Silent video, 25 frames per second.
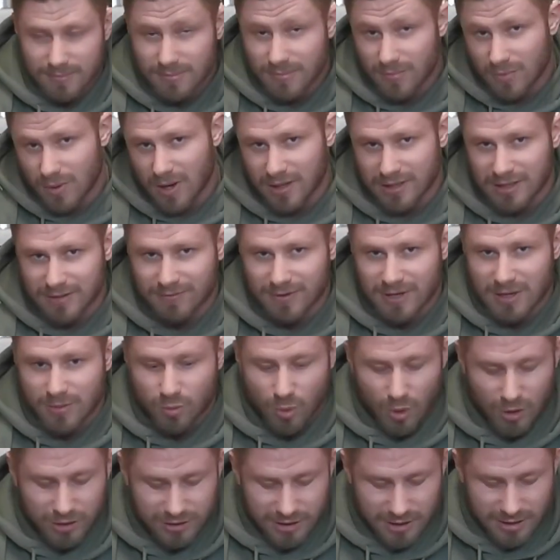well, I didn't really
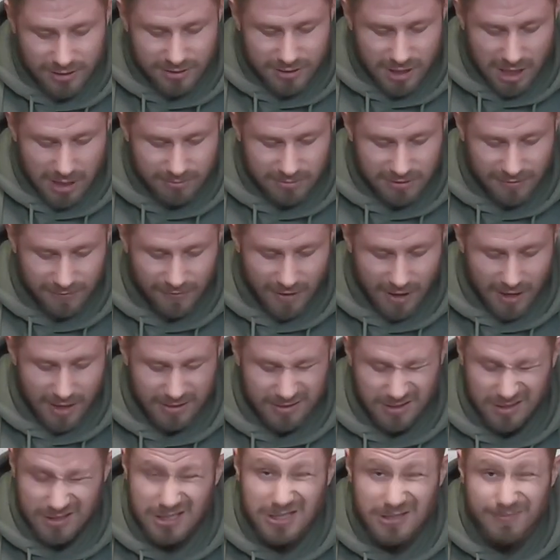wash it in time, to be fair, and it
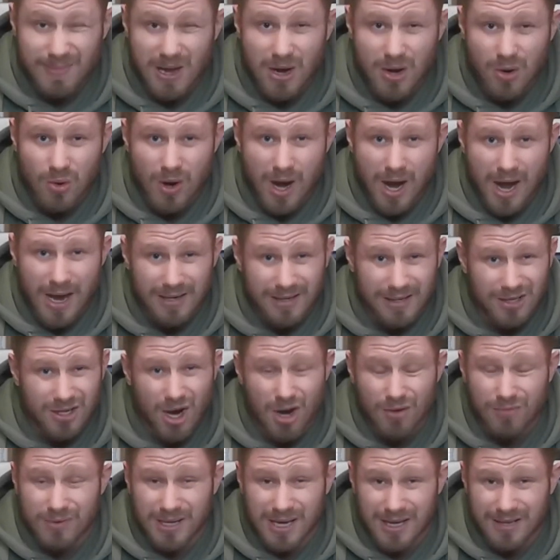does smell, and you
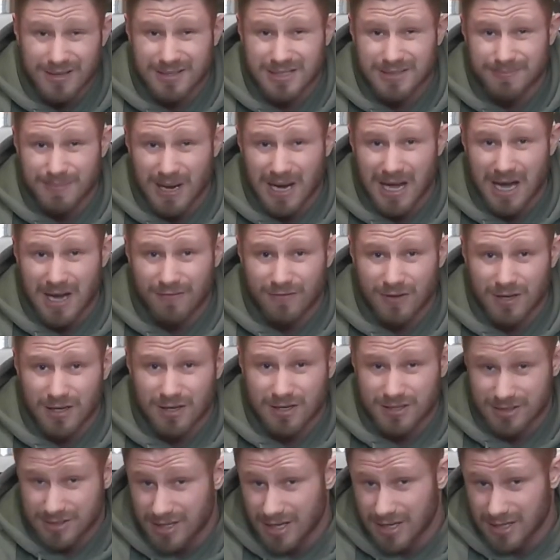can't really get the smell out of it
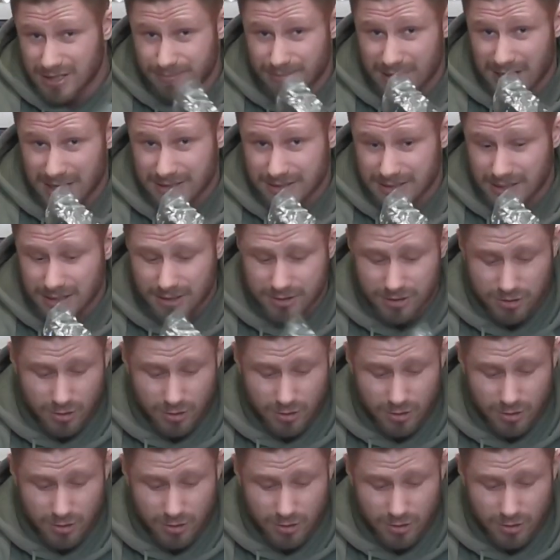because it is plastic.